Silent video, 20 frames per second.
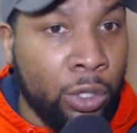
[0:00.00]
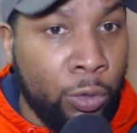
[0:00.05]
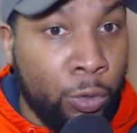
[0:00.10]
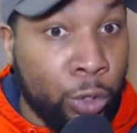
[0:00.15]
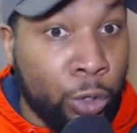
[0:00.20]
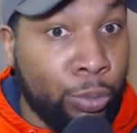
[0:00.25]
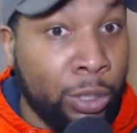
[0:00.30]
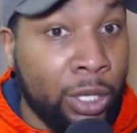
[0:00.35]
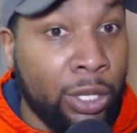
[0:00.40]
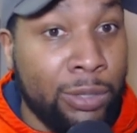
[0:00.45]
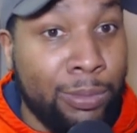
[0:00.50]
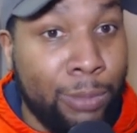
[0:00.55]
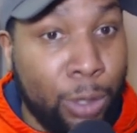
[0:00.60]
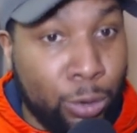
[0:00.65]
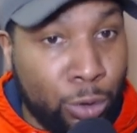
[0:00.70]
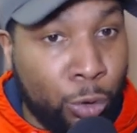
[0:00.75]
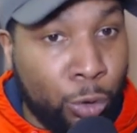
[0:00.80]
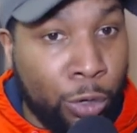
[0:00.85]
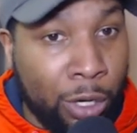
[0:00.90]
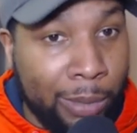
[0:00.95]
Ewers because
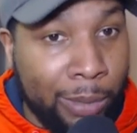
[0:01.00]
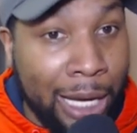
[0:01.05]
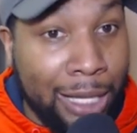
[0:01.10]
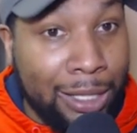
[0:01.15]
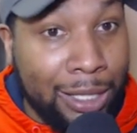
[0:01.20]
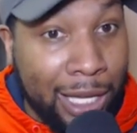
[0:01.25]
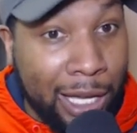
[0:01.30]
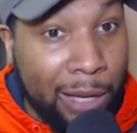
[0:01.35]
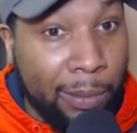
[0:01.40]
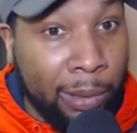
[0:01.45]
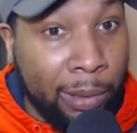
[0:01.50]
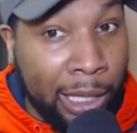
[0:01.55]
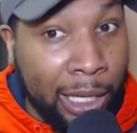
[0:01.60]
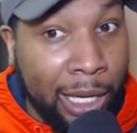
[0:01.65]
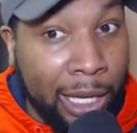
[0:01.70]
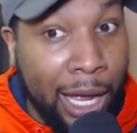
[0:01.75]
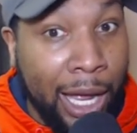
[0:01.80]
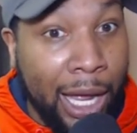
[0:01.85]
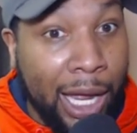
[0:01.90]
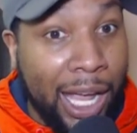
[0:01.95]
most quarterbacks can't
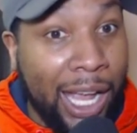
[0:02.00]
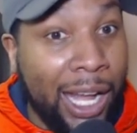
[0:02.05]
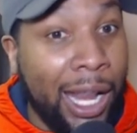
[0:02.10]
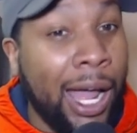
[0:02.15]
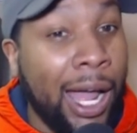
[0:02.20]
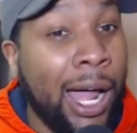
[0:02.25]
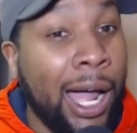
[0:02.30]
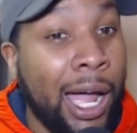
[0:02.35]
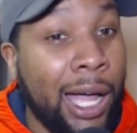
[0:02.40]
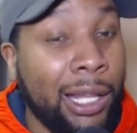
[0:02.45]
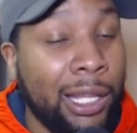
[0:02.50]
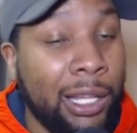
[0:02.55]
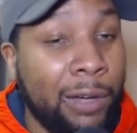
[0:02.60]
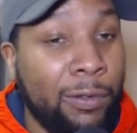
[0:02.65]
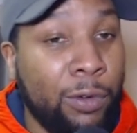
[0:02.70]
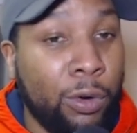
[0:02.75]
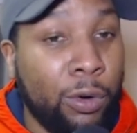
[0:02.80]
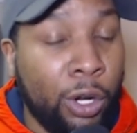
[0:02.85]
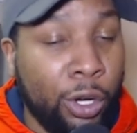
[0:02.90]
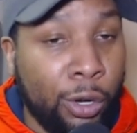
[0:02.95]
play at a high
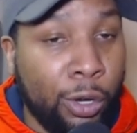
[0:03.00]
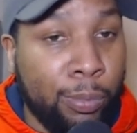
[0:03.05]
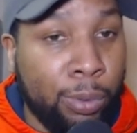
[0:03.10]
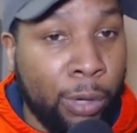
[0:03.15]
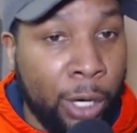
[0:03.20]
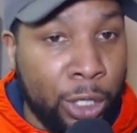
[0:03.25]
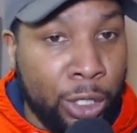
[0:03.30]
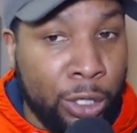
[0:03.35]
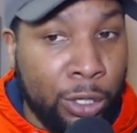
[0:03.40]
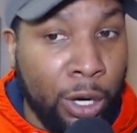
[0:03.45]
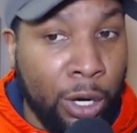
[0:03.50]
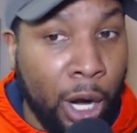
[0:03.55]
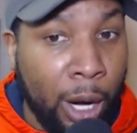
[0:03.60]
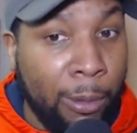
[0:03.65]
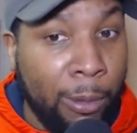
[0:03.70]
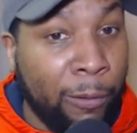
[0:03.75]
level under pressure.